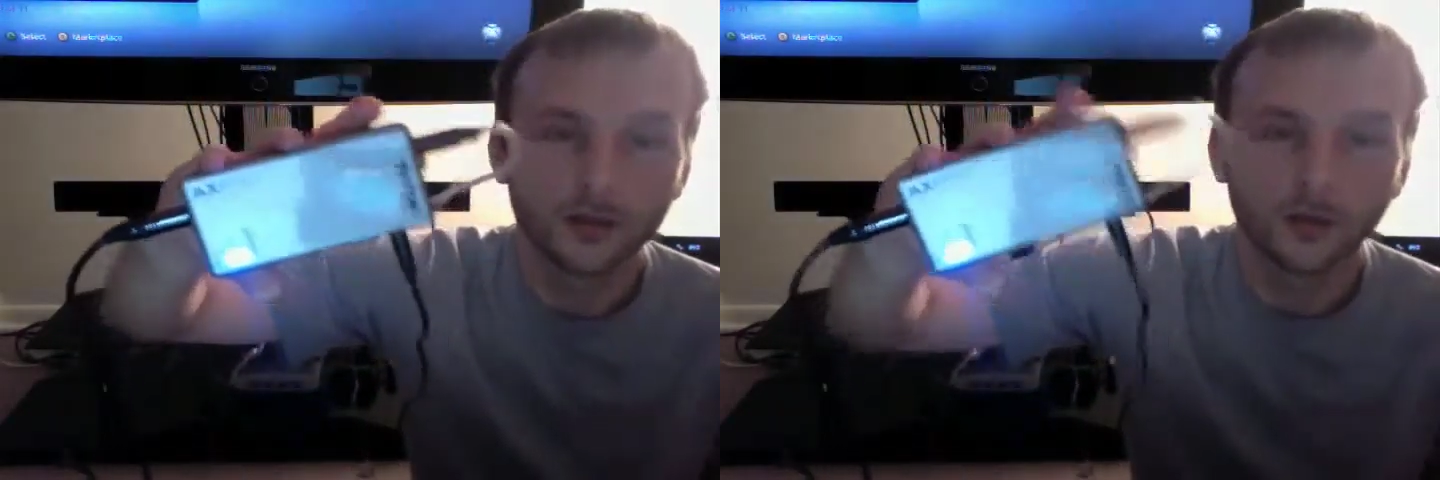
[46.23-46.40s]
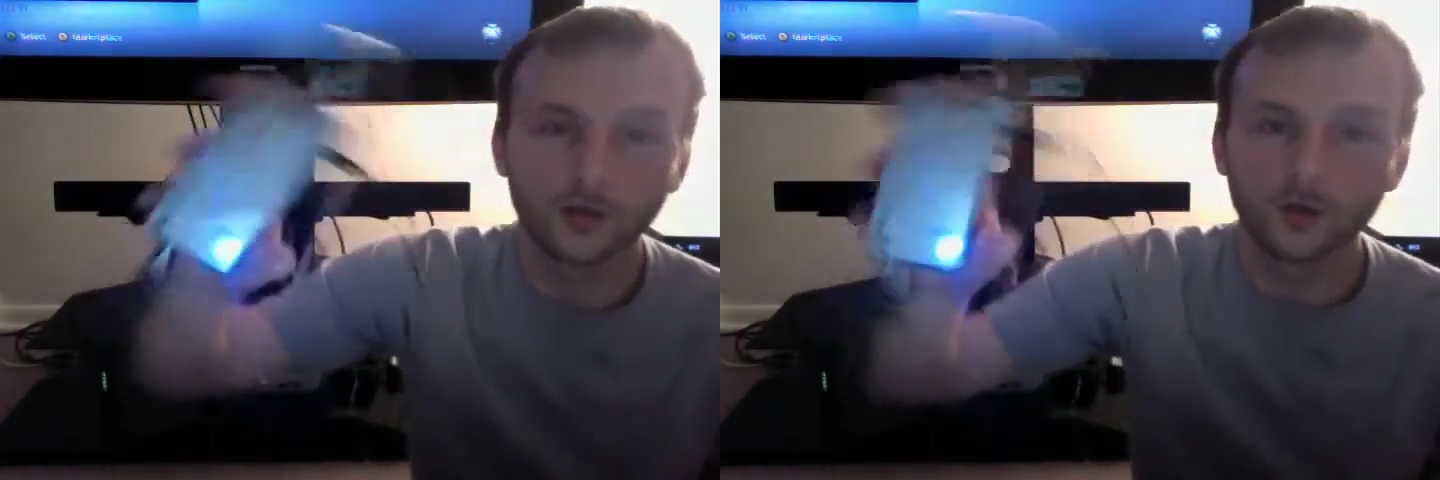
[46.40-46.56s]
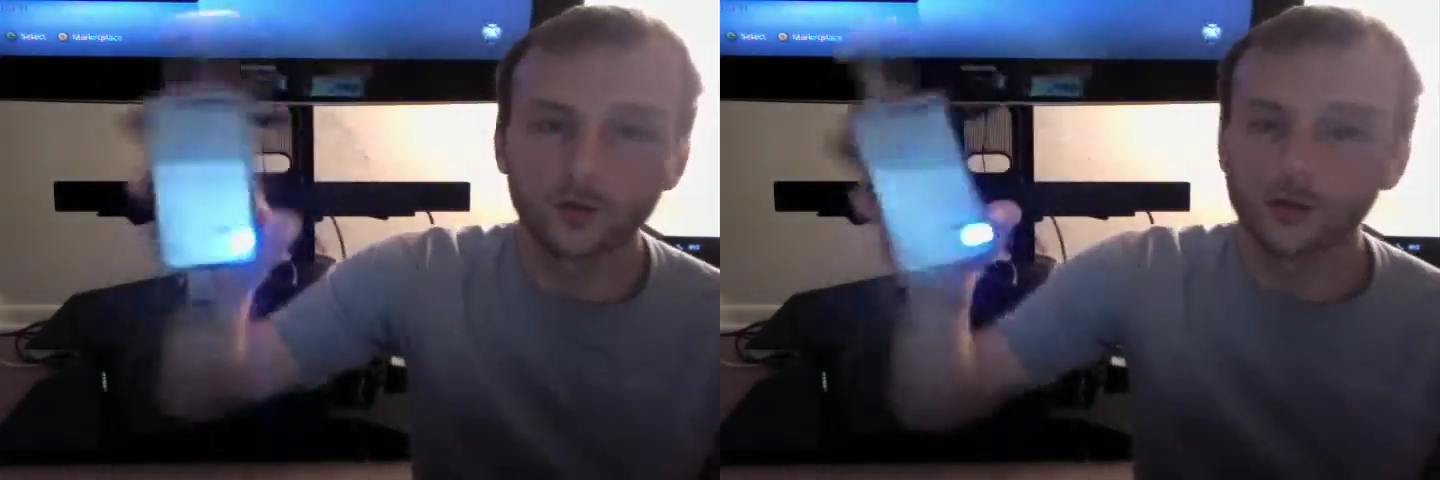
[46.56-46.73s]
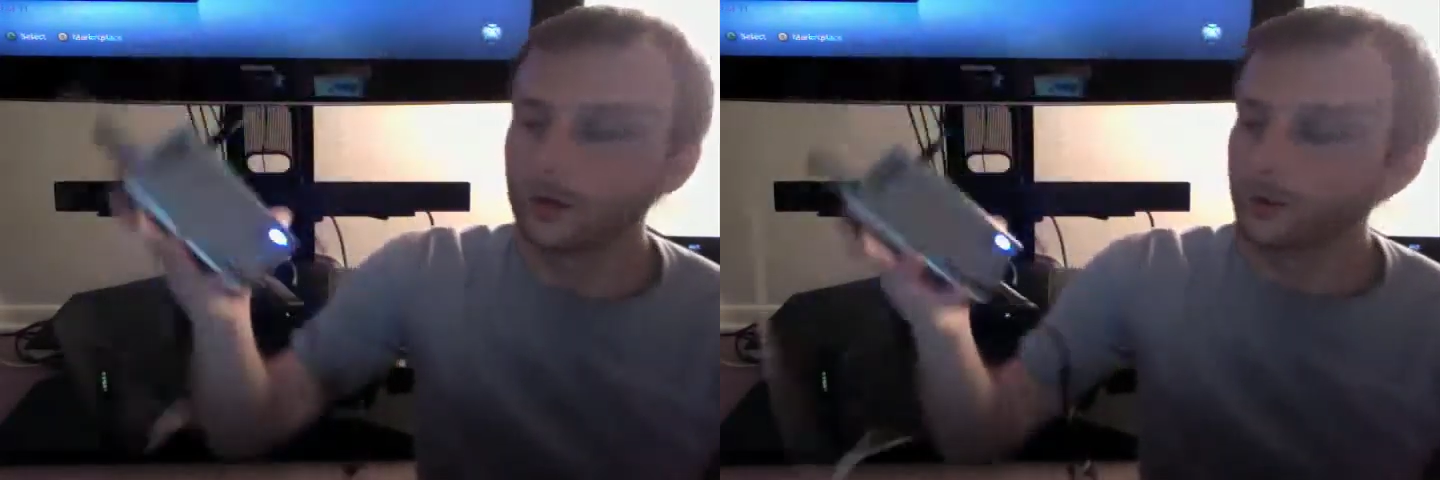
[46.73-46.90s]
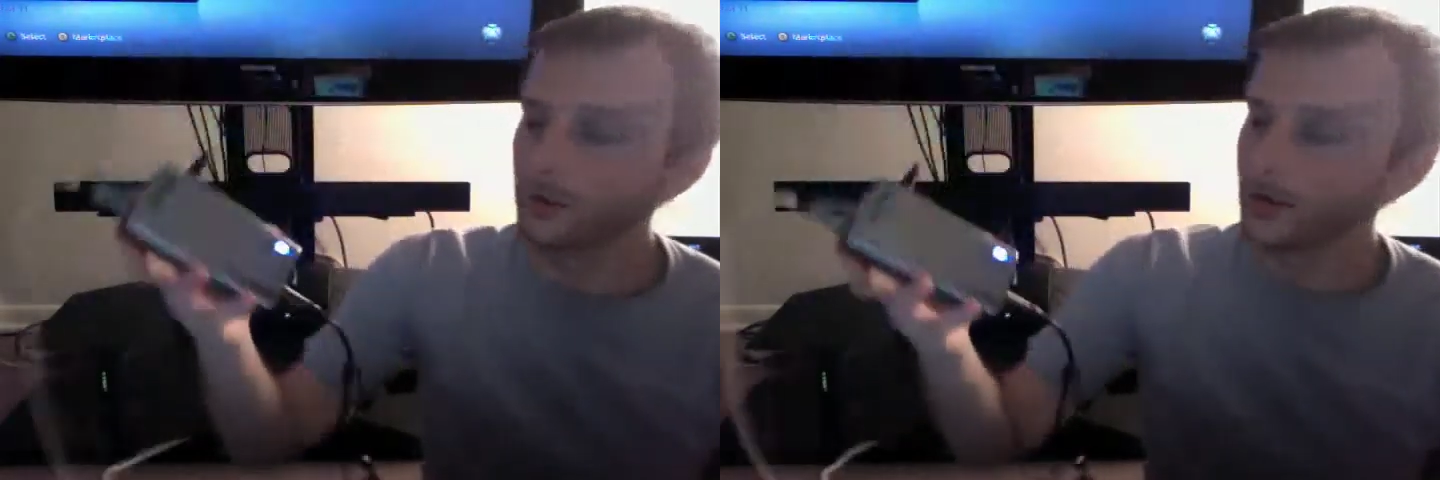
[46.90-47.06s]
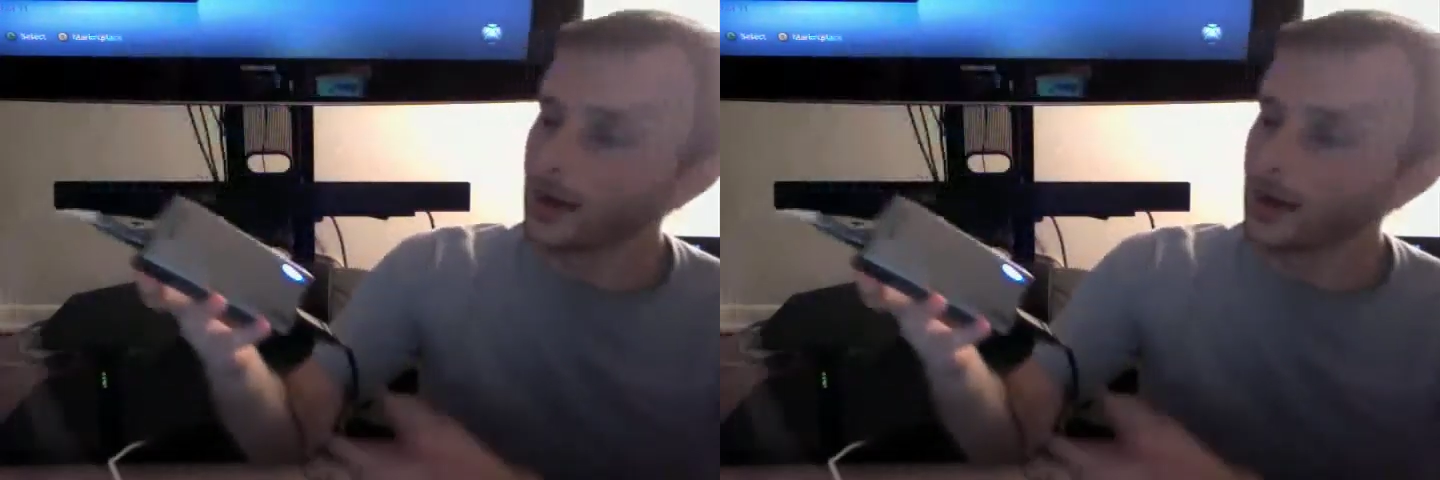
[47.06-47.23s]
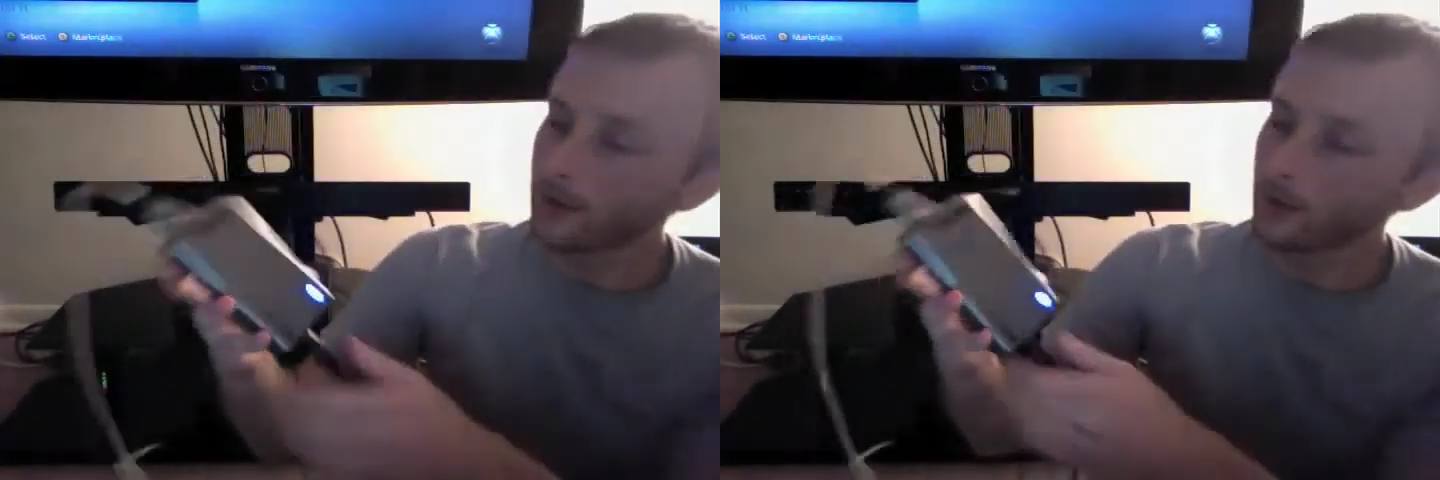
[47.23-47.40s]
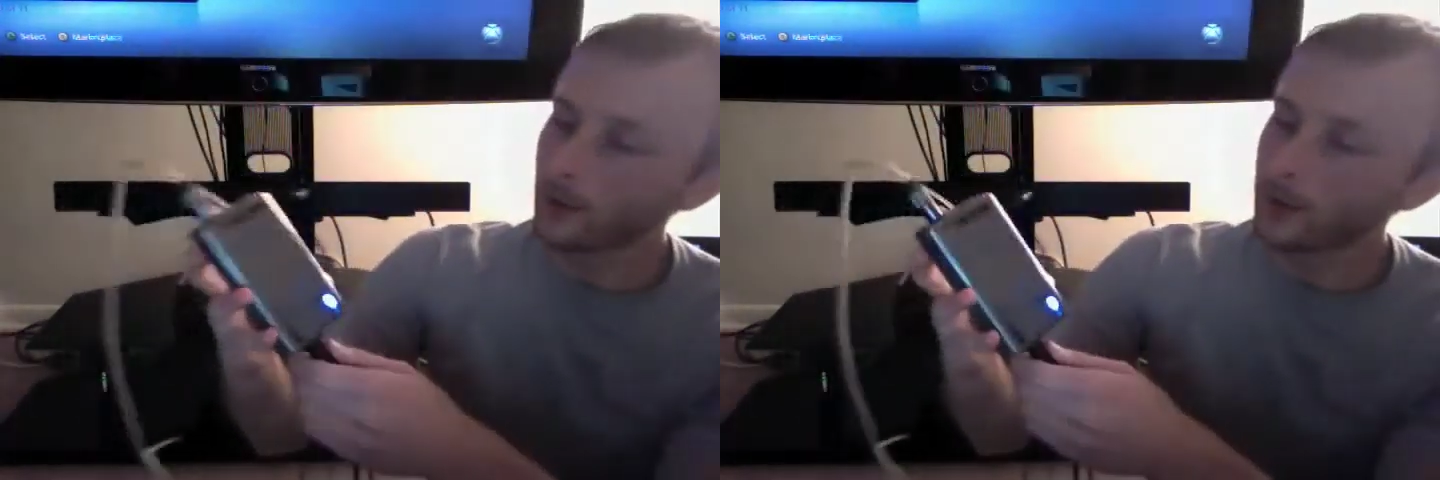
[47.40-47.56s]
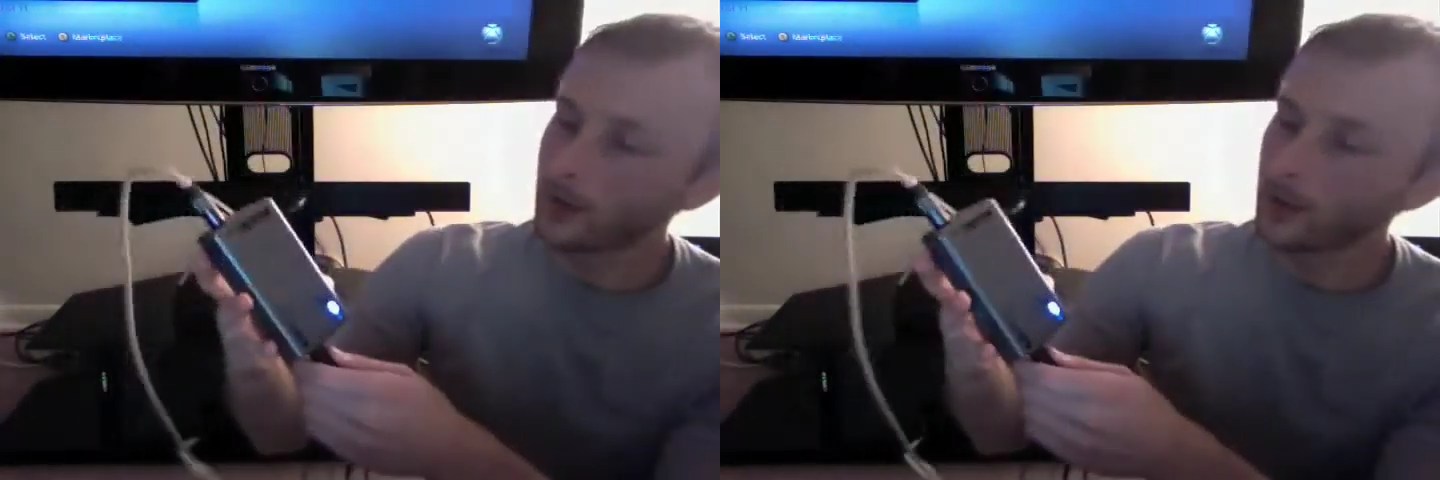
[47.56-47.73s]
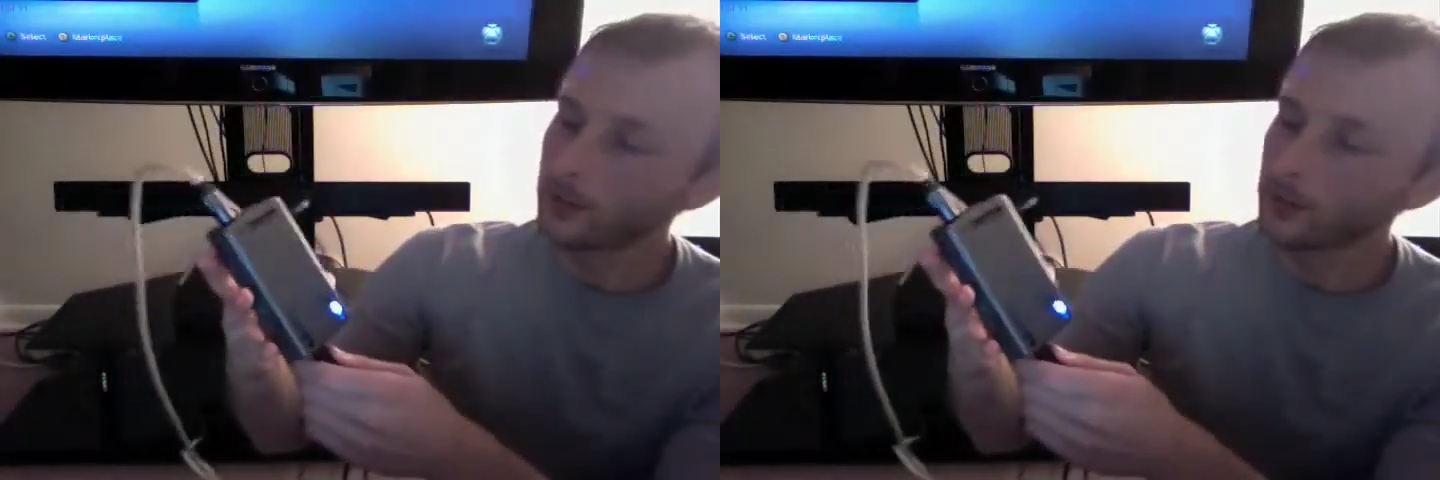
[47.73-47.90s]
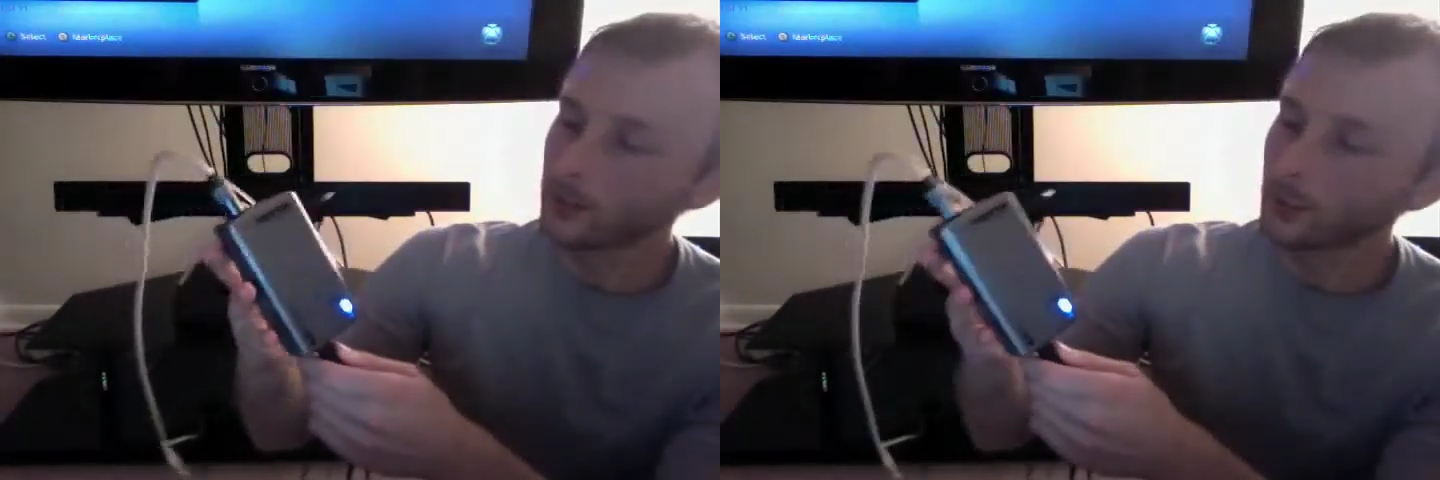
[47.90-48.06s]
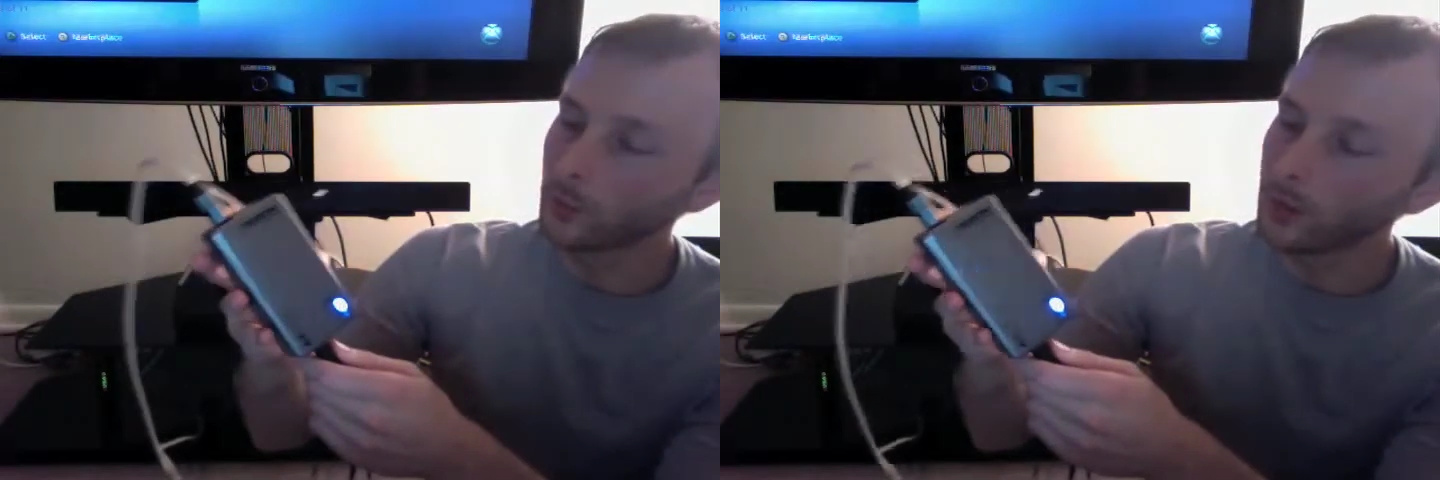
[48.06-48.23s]
you don't know if you're halfway up or
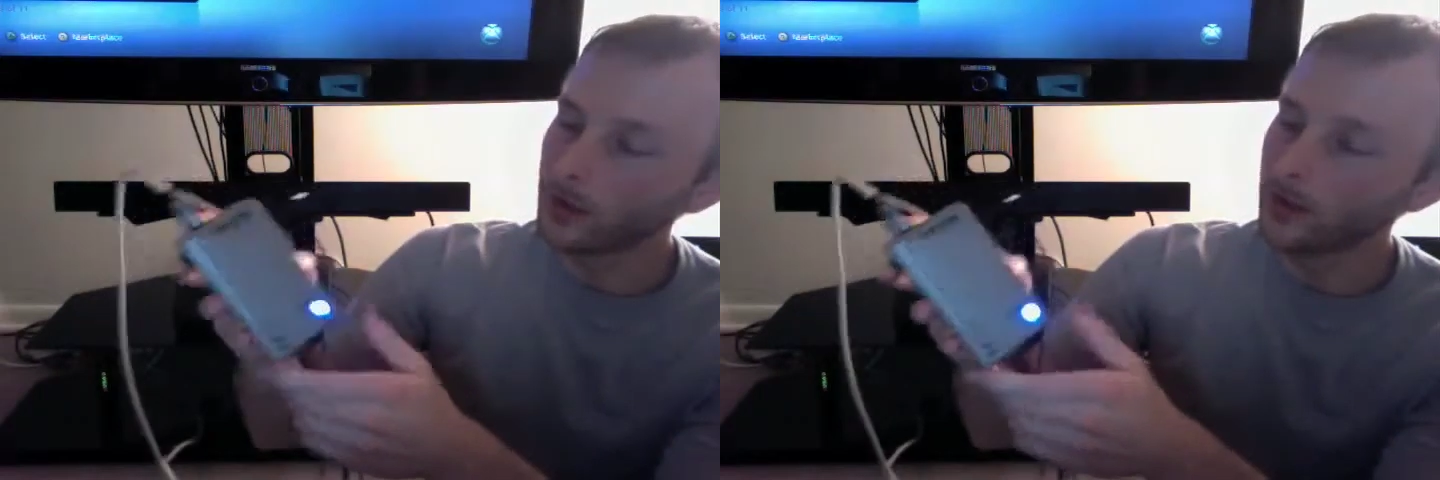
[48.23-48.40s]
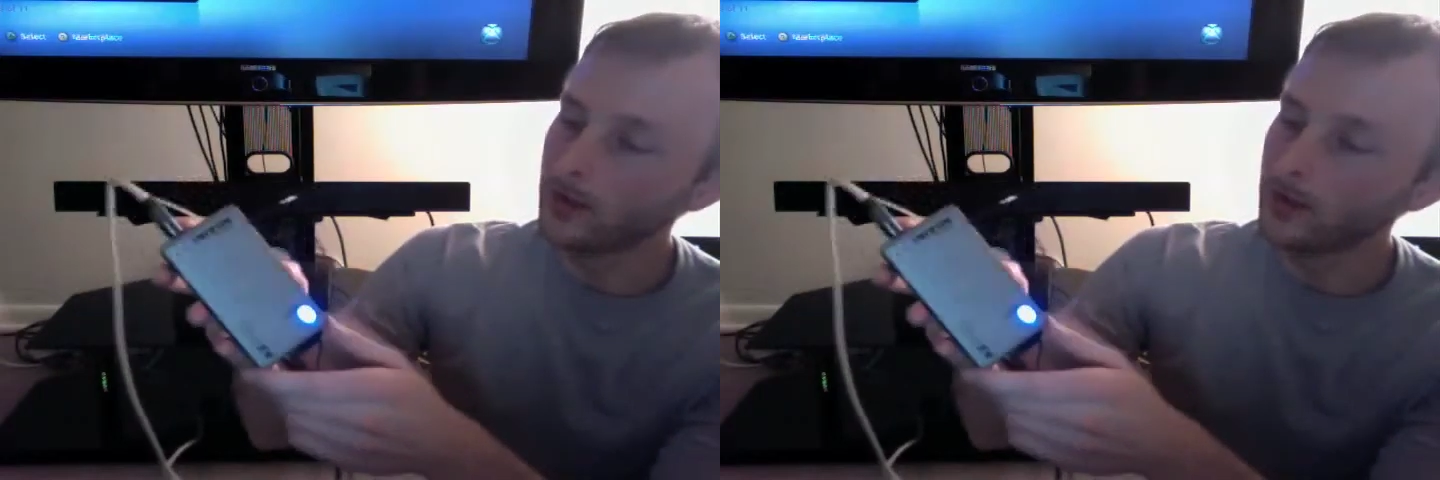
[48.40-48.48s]
what.